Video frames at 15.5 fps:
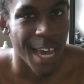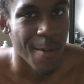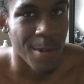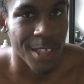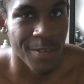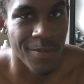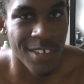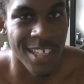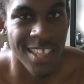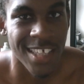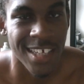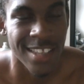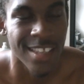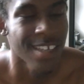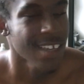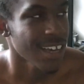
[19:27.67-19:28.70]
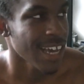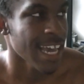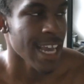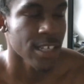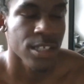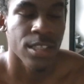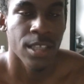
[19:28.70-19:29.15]
I want to fit it in.
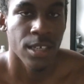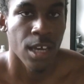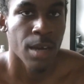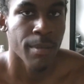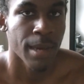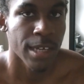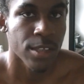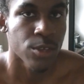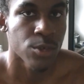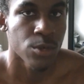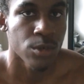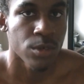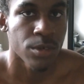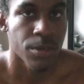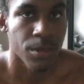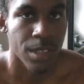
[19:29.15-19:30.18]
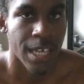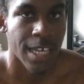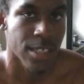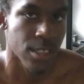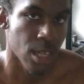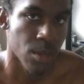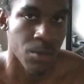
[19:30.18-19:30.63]
I actually think I might do
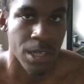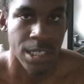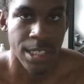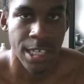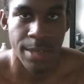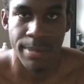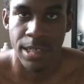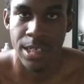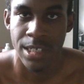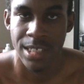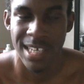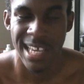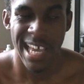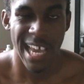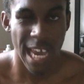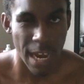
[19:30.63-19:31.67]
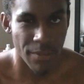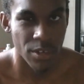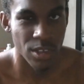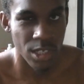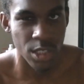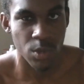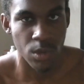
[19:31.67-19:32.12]
legs on Wednesday because after
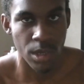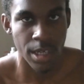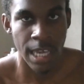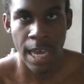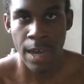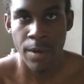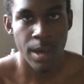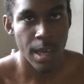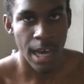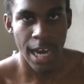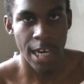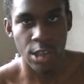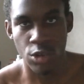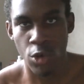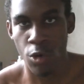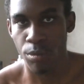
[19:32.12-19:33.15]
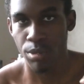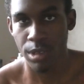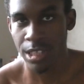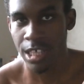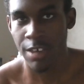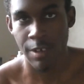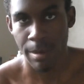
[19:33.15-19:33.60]
this workout, I don't
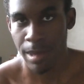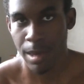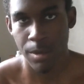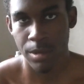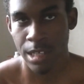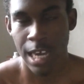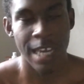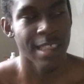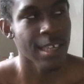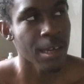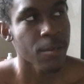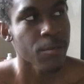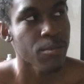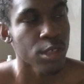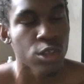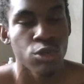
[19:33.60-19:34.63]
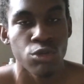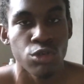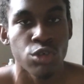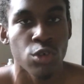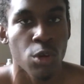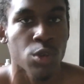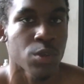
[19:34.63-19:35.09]
believe I'm able, to, I think I'll be too
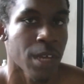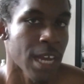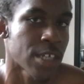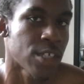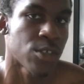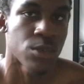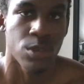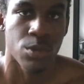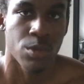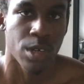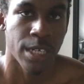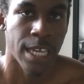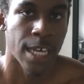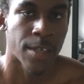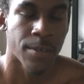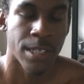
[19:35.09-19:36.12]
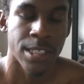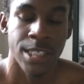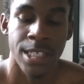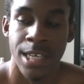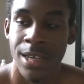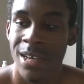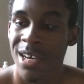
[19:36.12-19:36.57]
sore to actually do the workout on
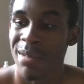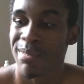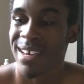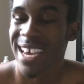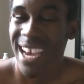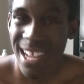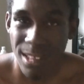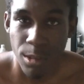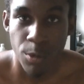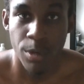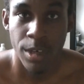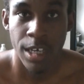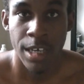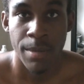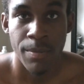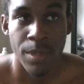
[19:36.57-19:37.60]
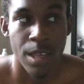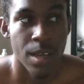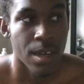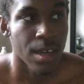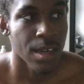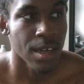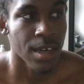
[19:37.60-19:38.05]
Wednesday. But anyway,
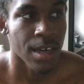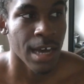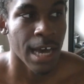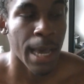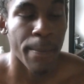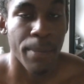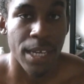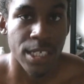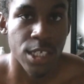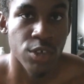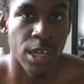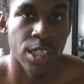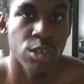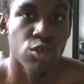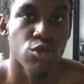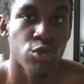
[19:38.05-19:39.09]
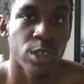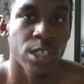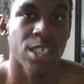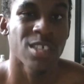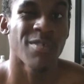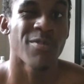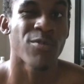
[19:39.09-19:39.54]
uh, I'm basically trying to
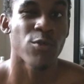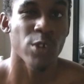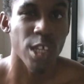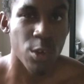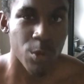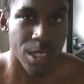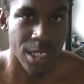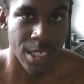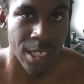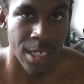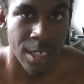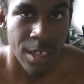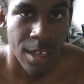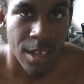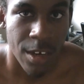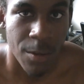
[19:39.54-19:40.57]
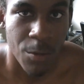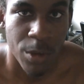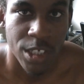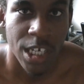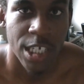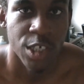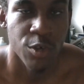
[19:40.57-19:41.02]
increase the frequency of
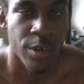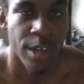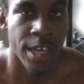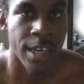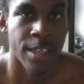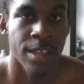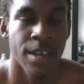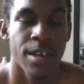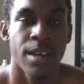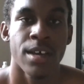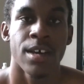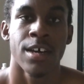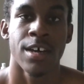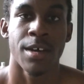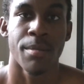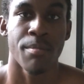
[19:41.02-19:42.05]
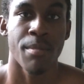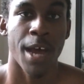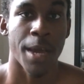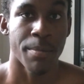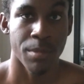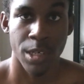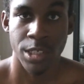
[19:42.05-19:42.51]
which I train uh,
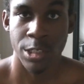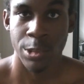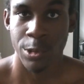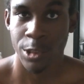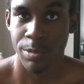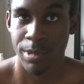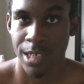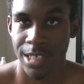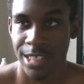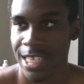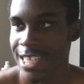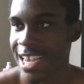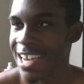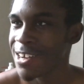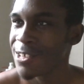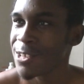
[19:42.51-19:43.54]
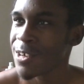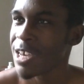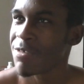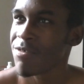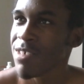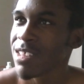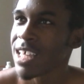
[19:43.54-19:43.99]
my muscles because I, I don't know,
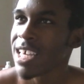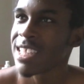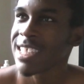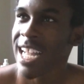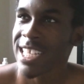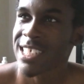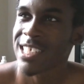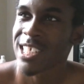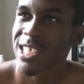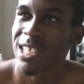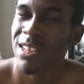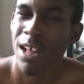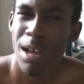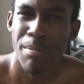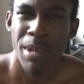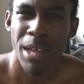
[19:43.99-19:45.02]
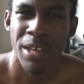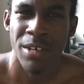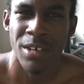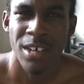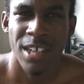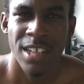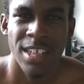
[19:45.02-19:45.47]
I feel like that's just a lot
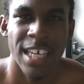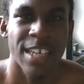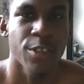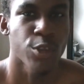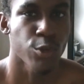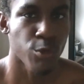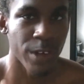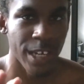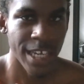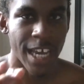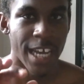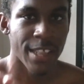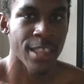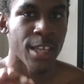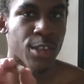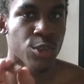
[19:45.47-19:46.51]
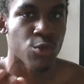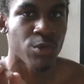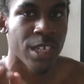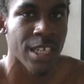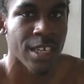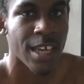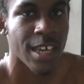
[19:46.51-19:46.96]
better. Like three, I think
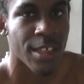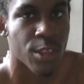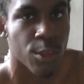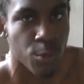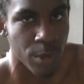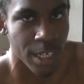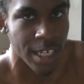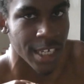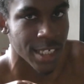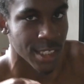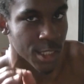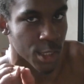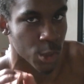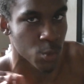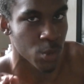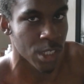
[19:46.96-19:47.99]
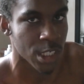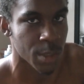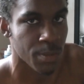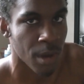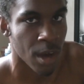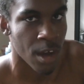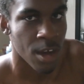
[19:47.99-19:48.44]
three three is the sweet
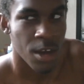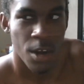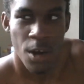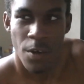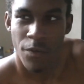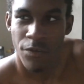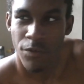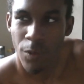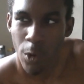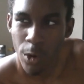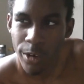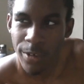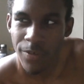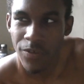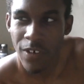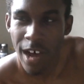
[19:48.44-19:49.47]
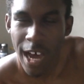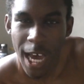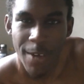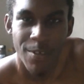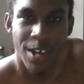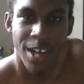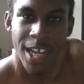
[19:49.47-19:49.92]
spot. Four to
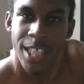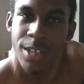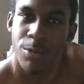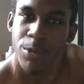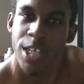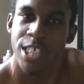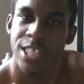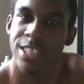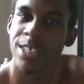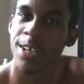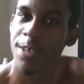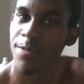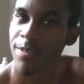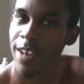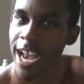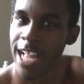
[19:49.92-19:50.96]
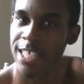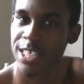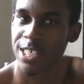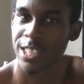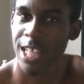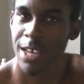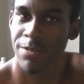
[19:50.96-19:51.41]
five, you're kind of reaching the
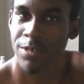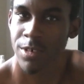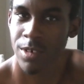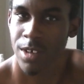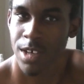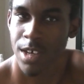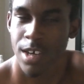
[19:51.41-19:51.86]
advanced level.